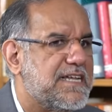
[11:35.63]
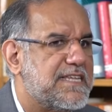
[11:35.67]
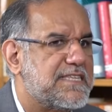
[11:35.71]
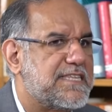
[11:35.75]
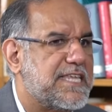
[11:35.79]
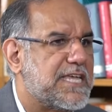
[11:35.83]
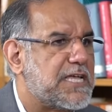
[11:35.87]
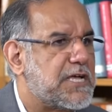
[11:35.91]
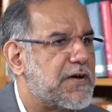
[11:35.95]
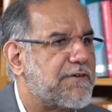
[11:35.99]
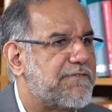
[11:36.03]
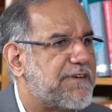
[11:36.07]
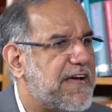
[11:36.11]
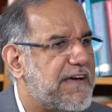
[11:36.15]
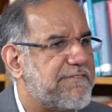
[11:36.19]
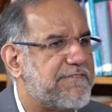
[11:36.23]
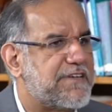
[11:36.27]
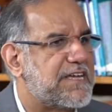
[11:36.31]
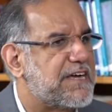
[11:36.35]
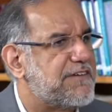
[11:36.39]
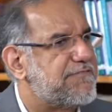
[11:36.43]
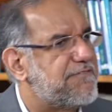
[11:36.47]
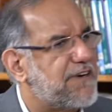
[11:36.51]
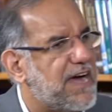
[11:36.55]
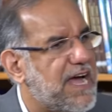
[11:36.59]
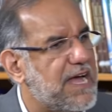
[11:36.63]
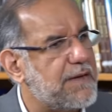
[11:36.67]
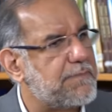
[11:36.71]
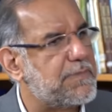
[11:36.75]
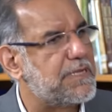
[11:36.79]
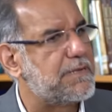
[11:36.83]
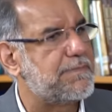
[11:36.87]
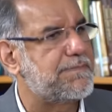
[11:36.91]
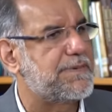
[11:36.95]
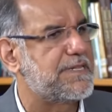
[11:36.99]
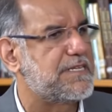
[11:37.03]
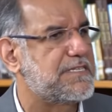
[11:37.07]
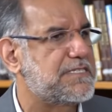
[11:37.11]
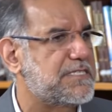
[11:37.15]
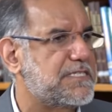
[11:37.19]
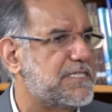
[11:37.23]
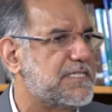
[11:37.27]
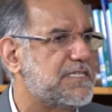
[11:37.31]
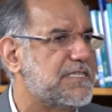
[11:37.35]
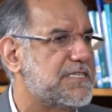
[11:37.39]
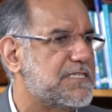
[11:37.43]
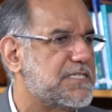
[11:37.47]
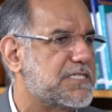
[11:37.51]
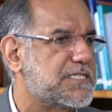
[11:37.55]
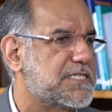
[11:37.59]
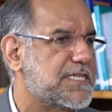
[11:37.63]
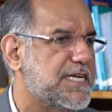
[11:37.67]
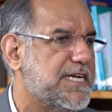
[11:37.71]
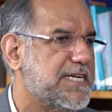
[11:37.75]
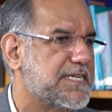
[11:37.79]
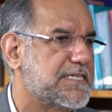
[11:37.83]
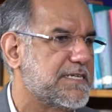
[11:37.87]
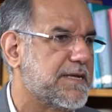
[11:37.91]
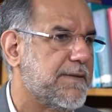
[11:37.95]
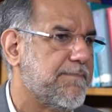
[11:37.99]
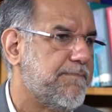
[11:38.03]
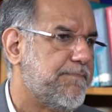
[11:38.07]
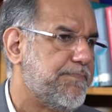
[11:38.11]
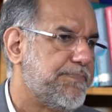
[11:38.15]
thing of having a viable Palestinian state,